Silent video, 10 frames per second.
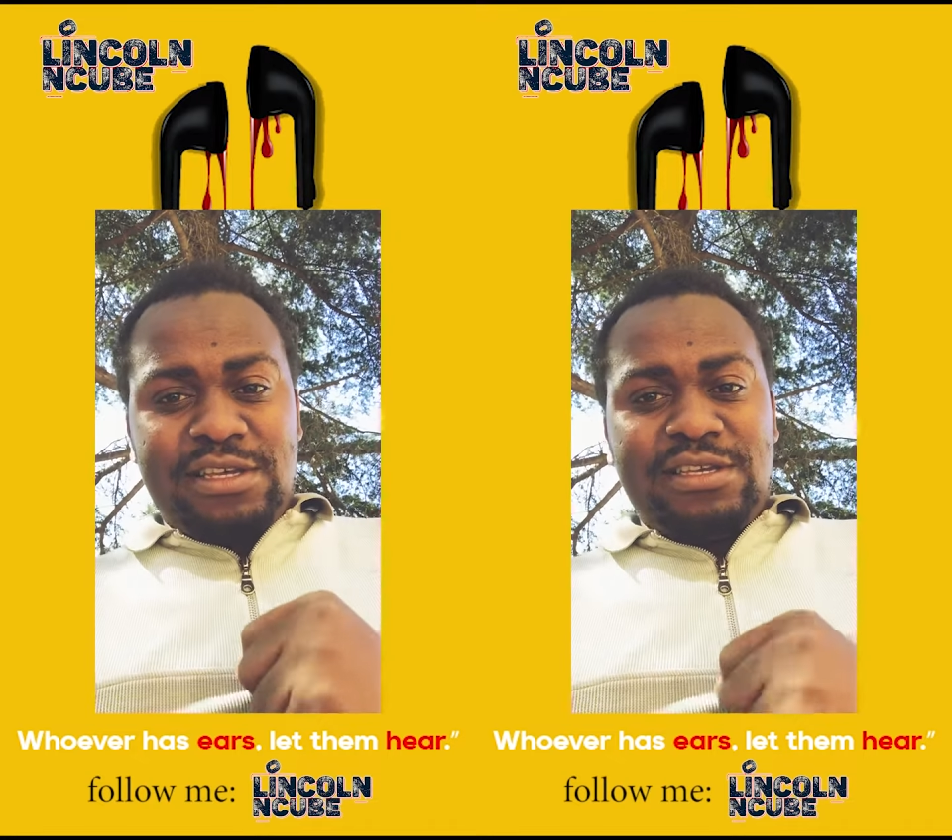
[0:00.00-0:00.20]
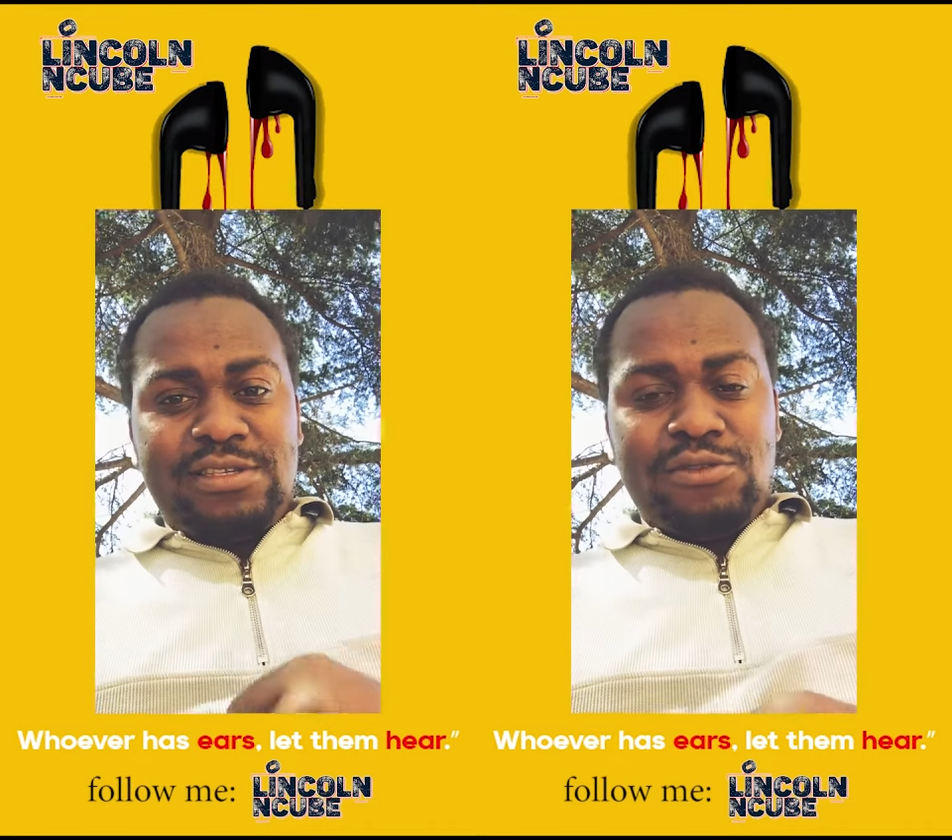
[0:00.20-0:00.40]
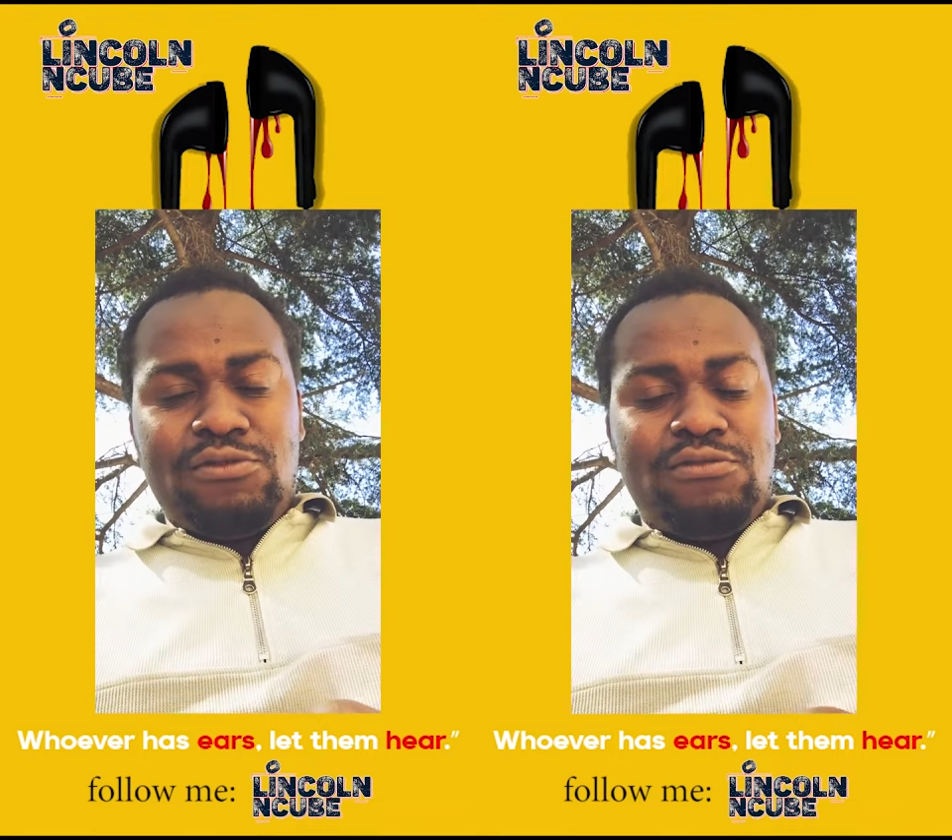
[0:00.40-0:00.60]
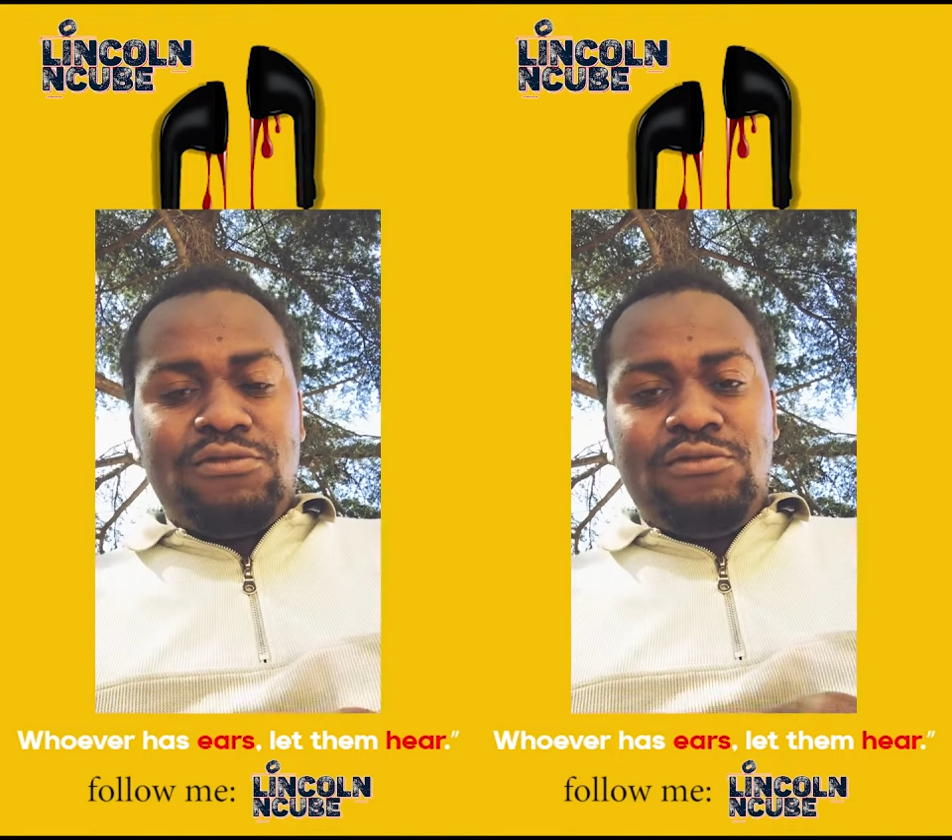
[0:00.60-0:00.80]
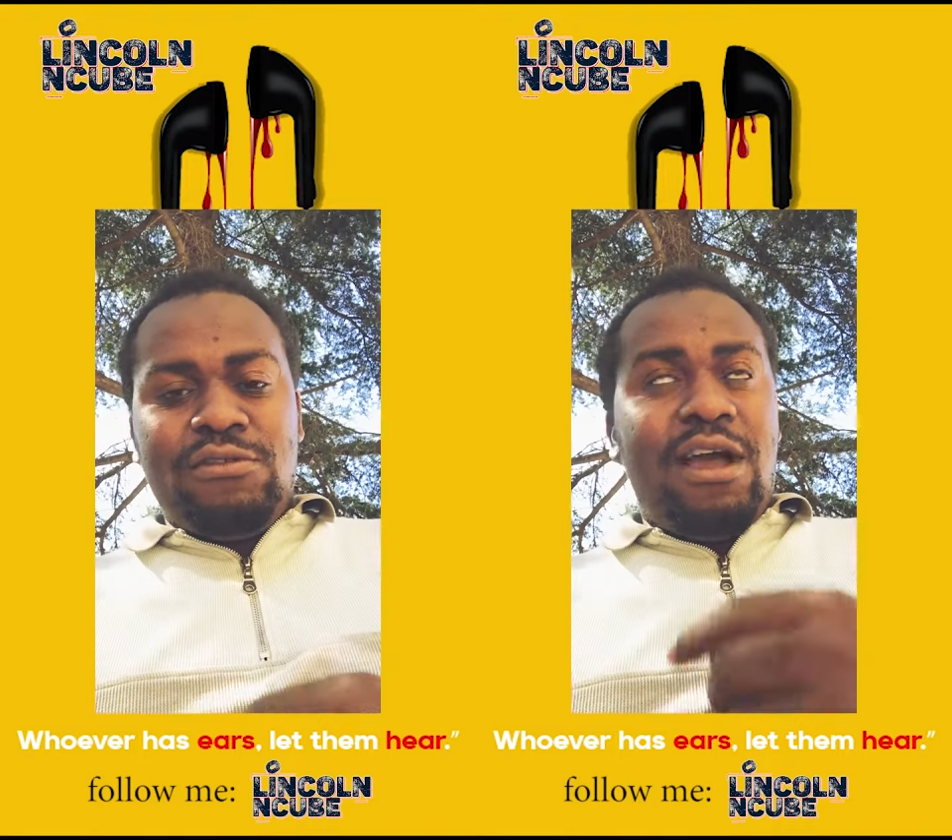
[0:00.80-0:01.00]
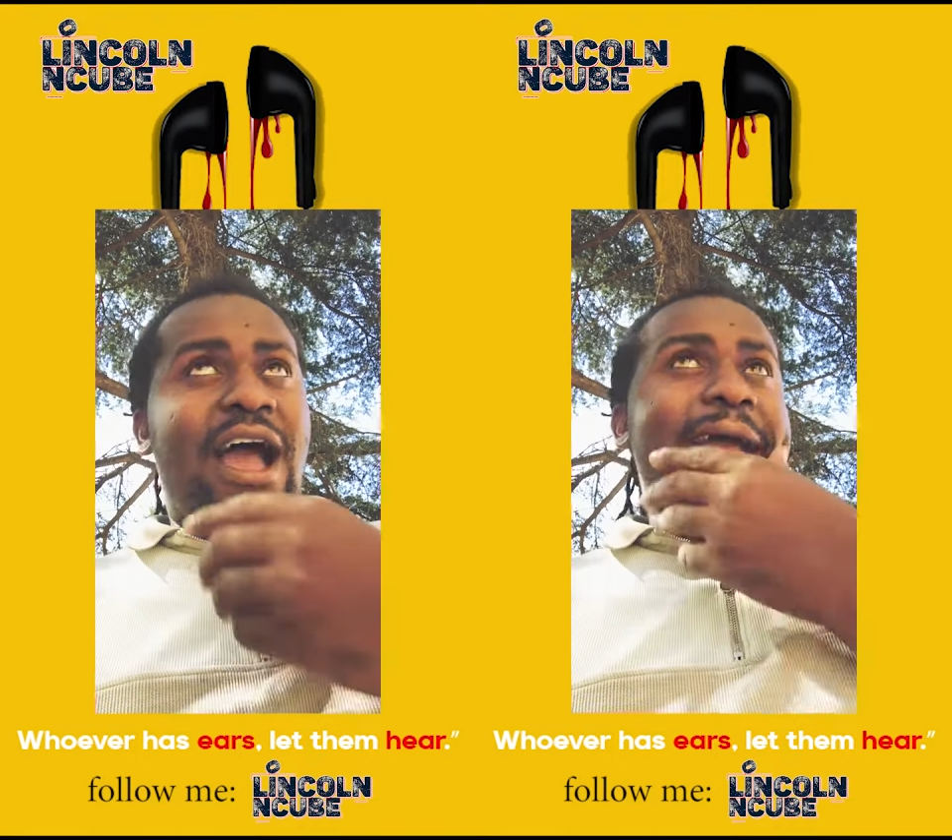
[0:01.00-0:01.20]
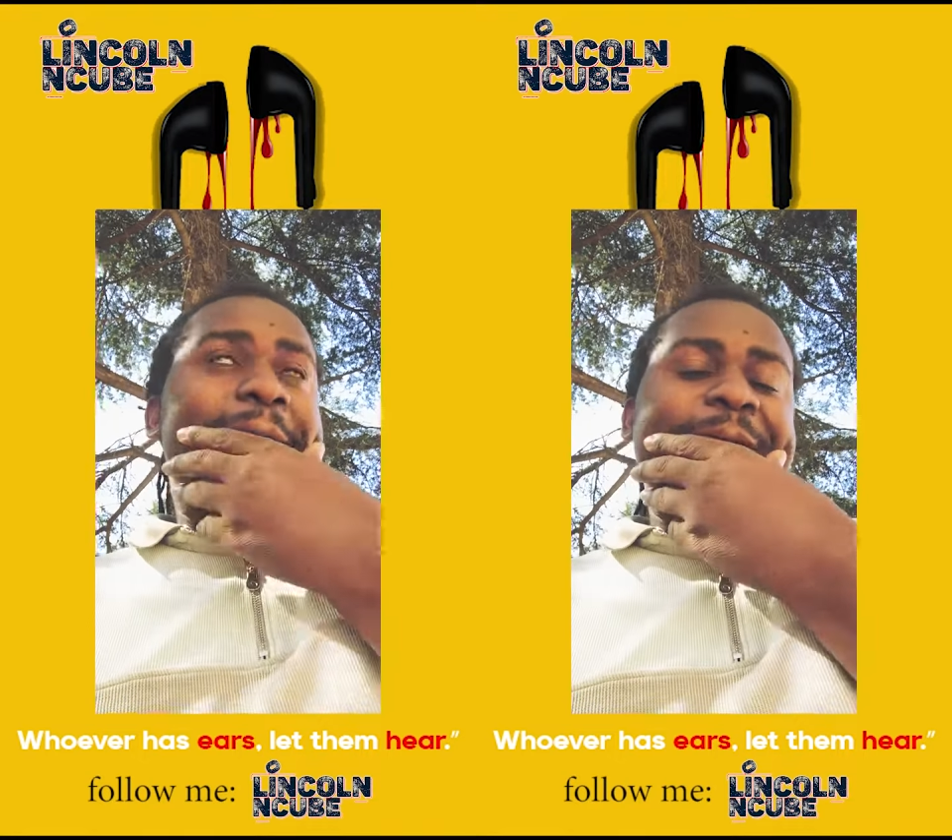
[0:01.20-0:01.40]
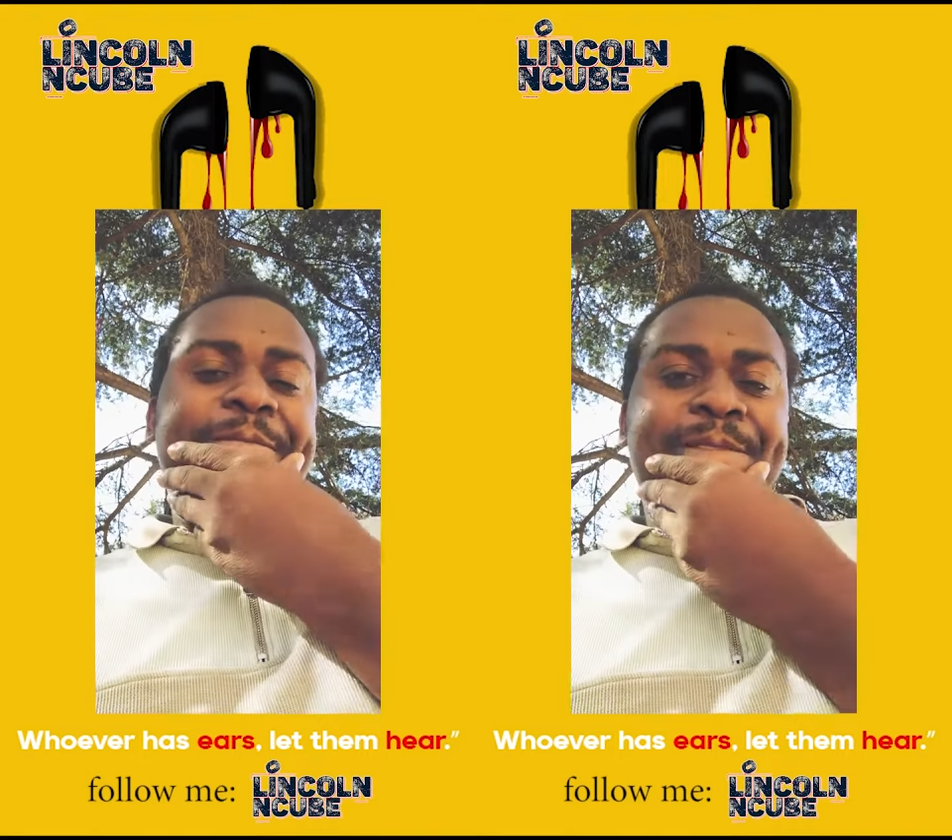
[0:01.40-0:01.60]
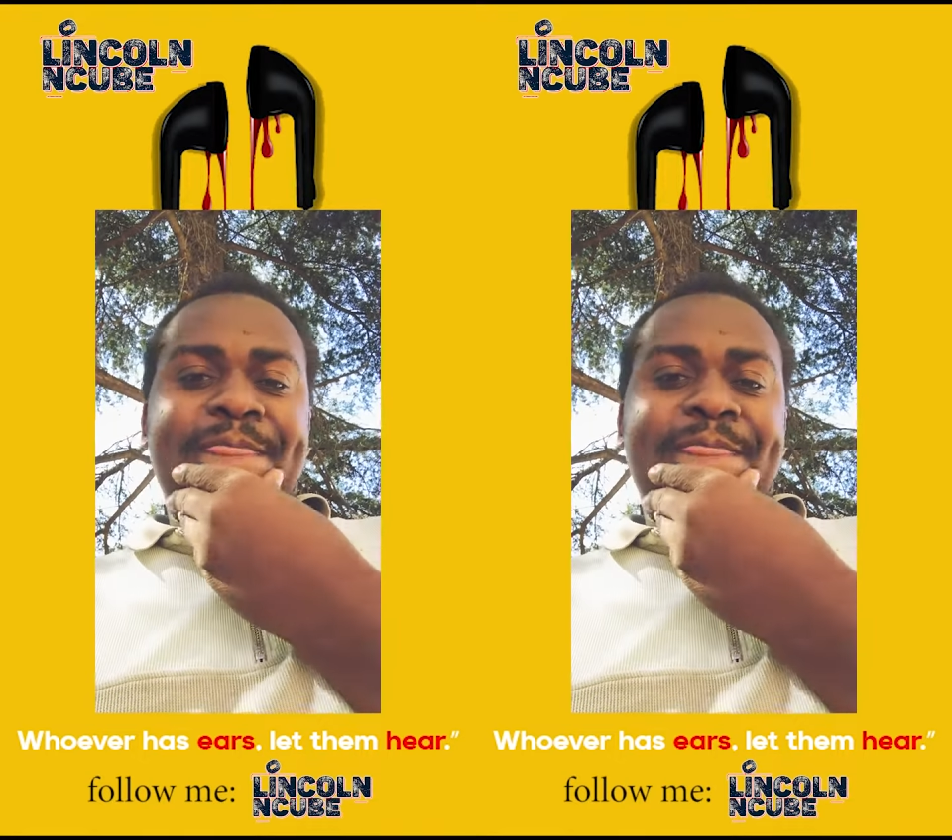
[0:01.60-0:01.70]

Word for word: um so hhayi